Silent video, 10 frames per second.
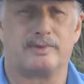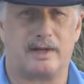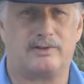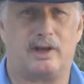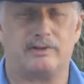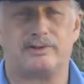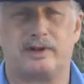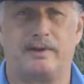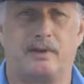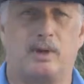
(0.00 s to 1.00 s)
That tells us
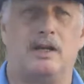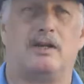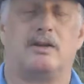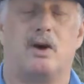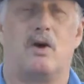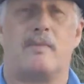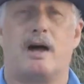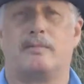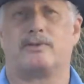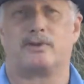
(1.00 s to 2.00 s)
everything we need to know
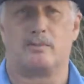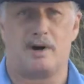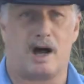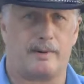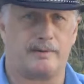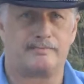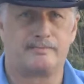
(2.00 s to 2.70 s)
about Mr. Obama.